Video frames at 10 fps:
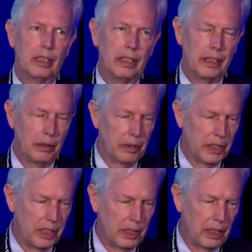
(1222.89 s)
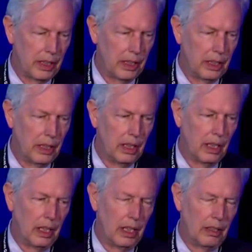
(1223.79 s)
that we're seeing
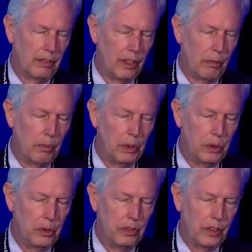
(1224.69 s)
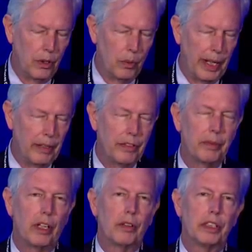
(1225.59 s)
of a move away from
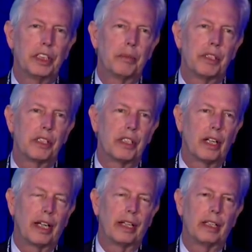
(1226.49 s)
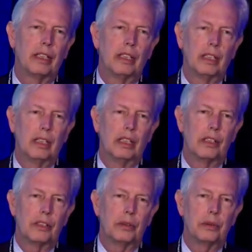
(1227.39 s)
the ownership society
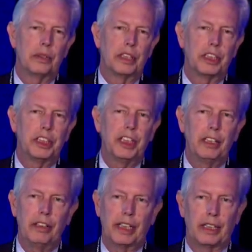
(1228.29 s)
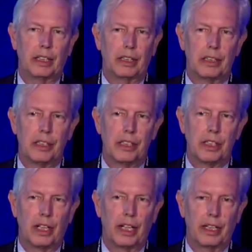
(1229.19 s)
to the sharing
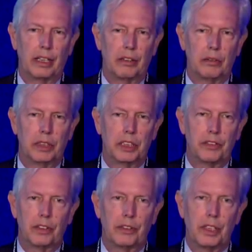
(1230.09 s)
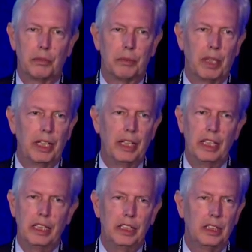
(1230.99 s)
society, which for someone my
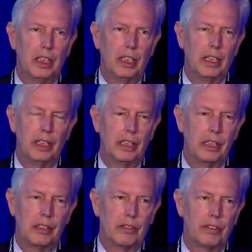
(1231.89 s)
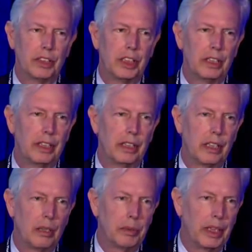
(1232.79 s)
age is virtually
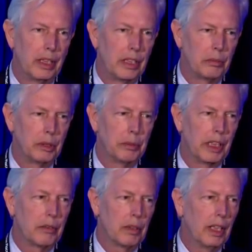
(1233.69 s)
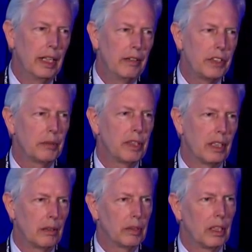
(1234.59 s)
incomprehensible because when I have something,
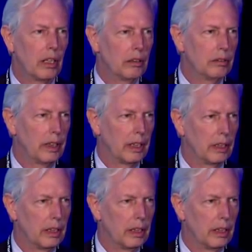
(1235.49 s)
I want to own it.